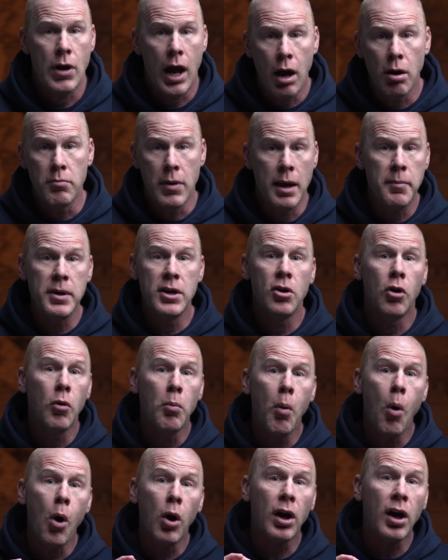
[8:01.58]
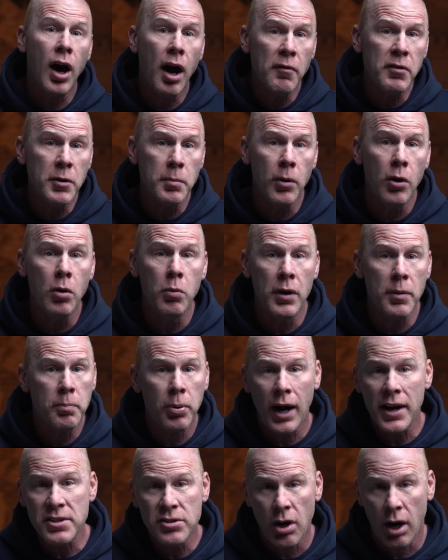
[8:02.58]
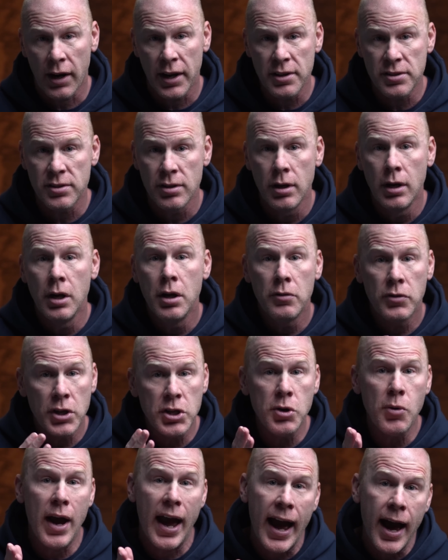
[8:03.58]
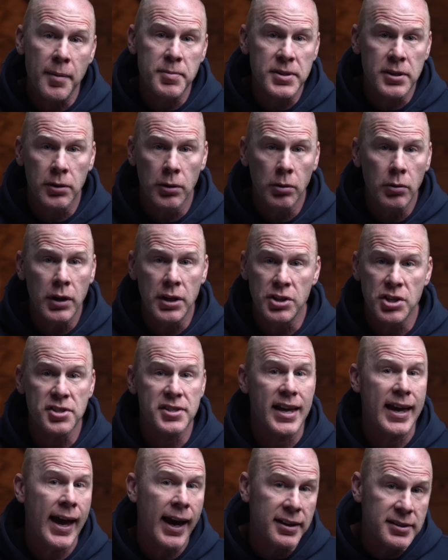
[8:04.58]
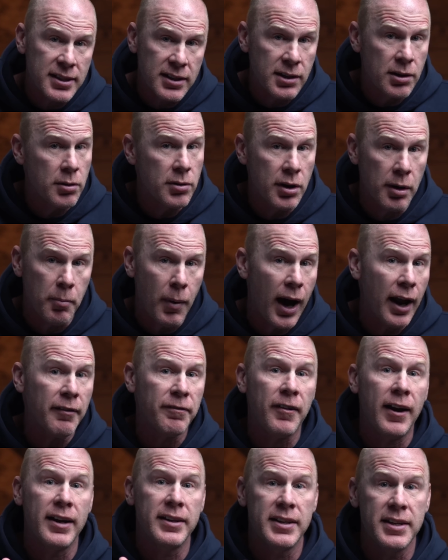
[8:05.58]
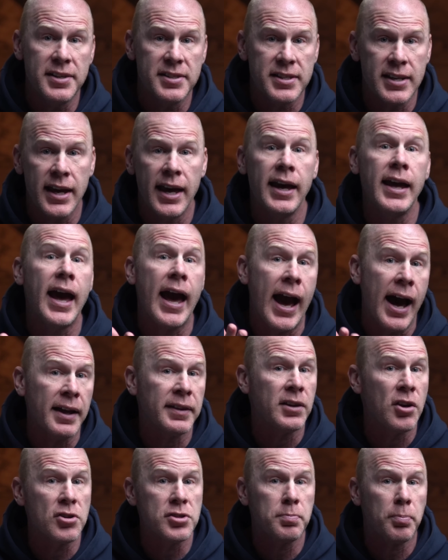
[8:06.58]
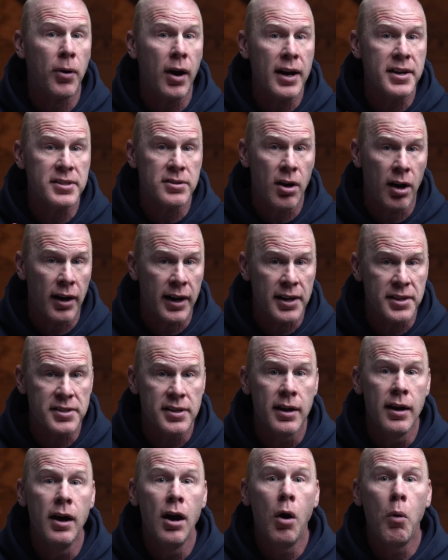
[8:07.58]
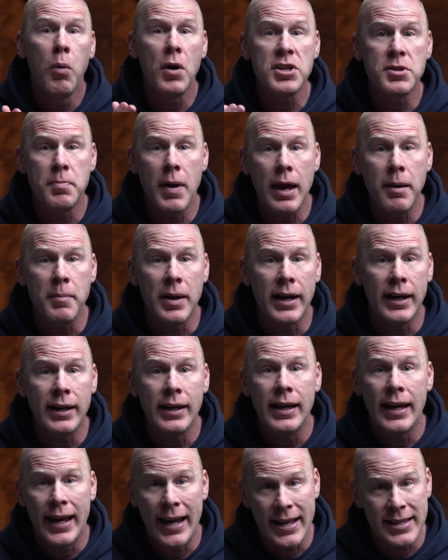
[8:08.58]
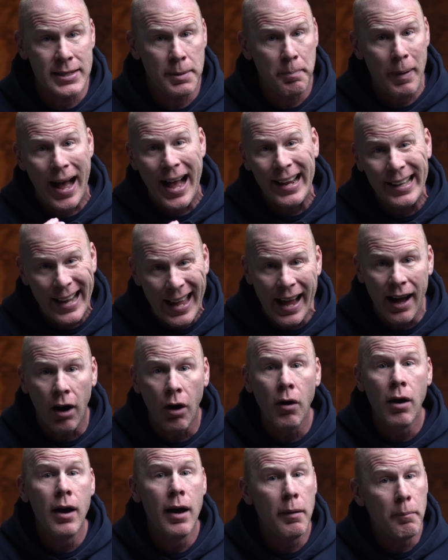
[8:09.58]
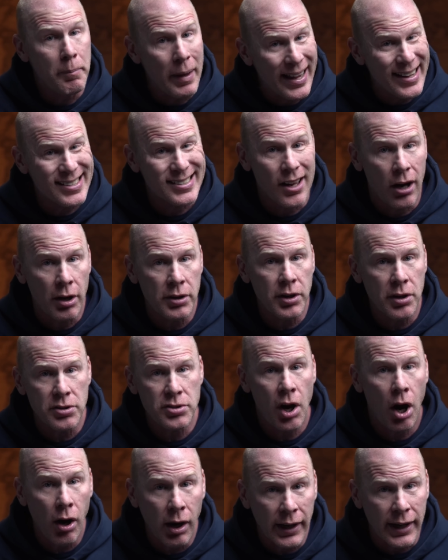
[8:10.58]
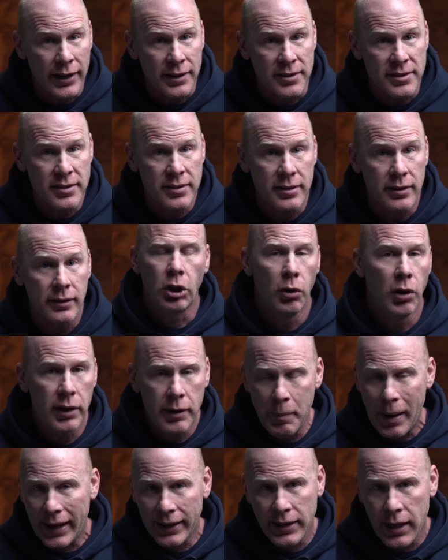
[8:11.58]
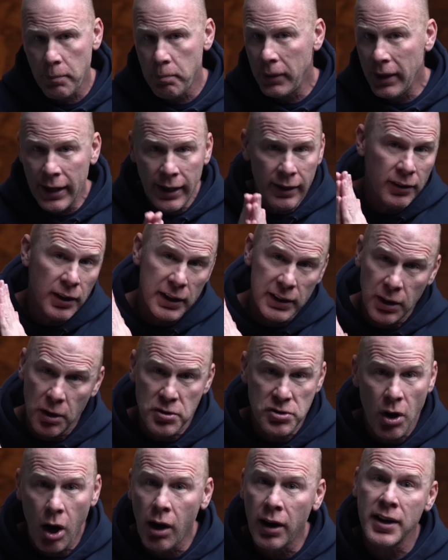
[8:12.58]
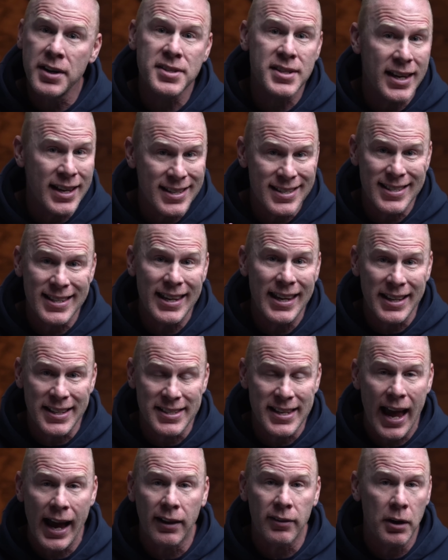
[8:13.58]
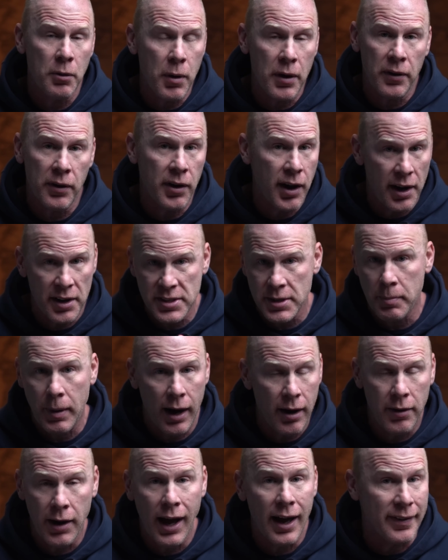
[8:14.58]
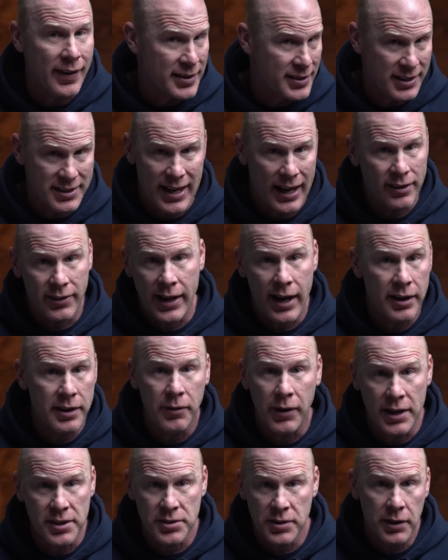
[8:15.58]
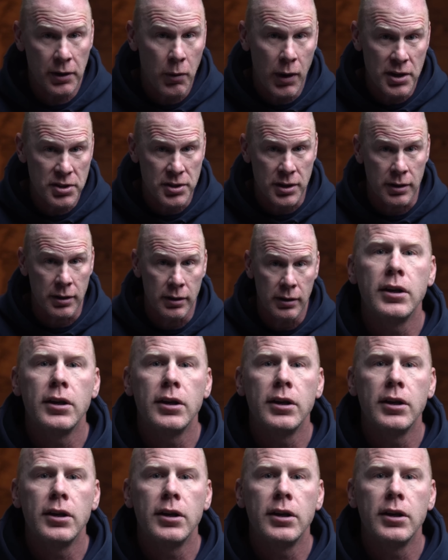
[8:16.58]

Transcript: Now, maybe you're more comfortable with price targets, then you absolutely just execute your modified D C A at those price targets, which may mean it's a buy now based on your targets. Look back at that plan, look at those targets and see exactly whether or not it's a buy or not. That's exactly how you answer the question.